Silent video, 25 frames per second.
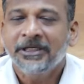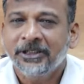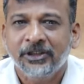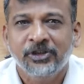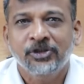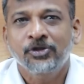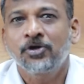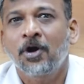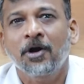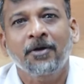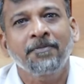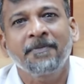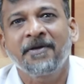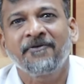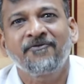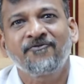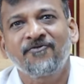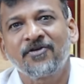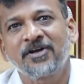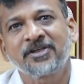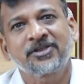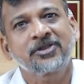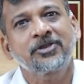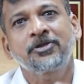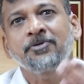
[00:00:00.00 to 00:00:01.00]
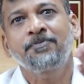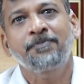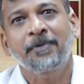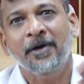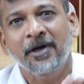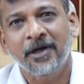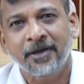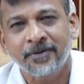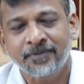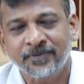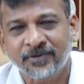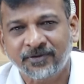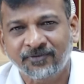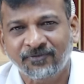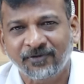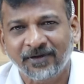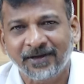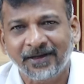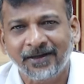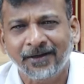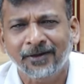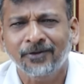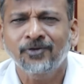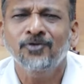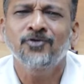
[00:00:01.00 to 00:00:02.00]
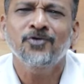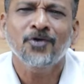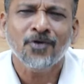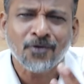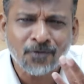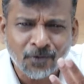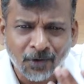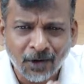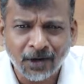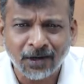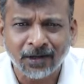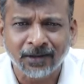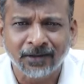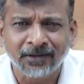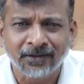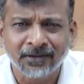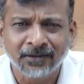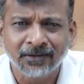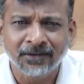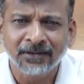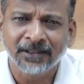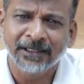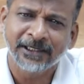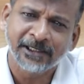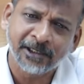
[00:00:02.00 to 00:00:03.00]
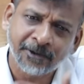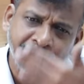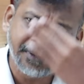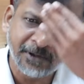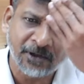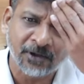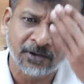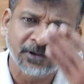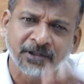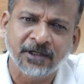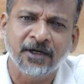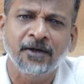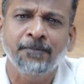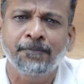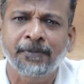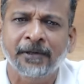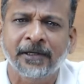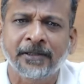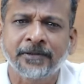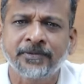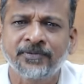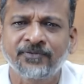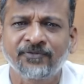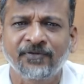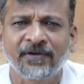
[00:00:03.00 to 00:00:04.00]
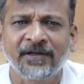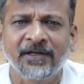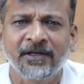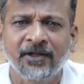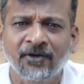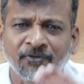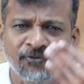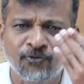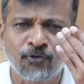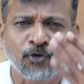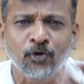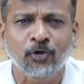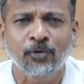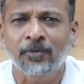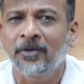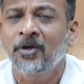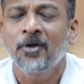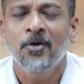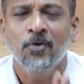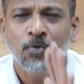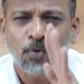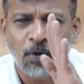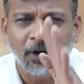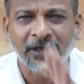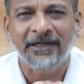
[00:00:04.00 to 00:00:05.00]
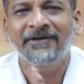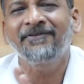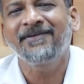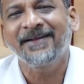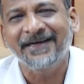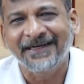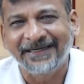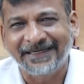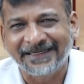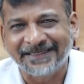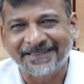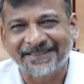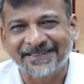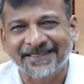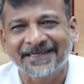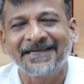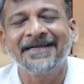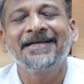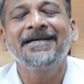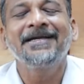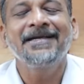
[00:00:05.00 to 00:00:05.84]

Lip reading: it's not my first prelims failure, so what? Let it be your third prelims failure, fourth, whatever it is.